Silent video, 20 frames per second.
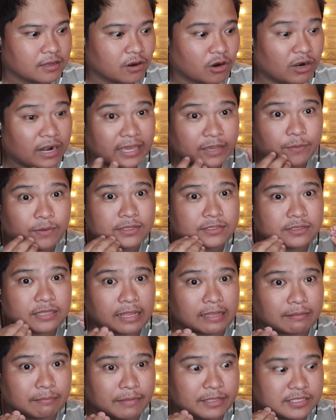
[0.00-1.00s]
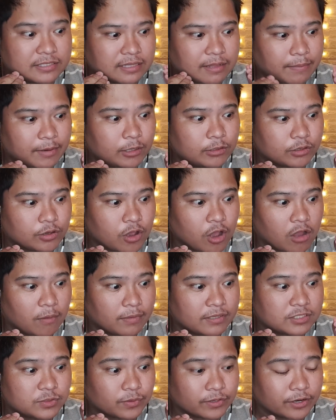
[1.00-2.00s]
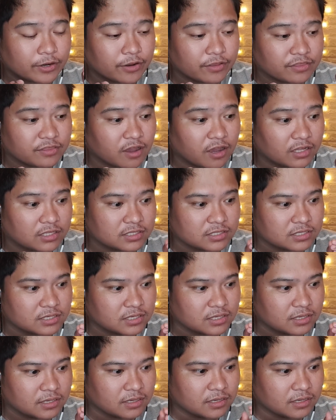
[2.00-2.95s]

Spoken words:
Or like what? Let me know in the comments. What are your thoughts?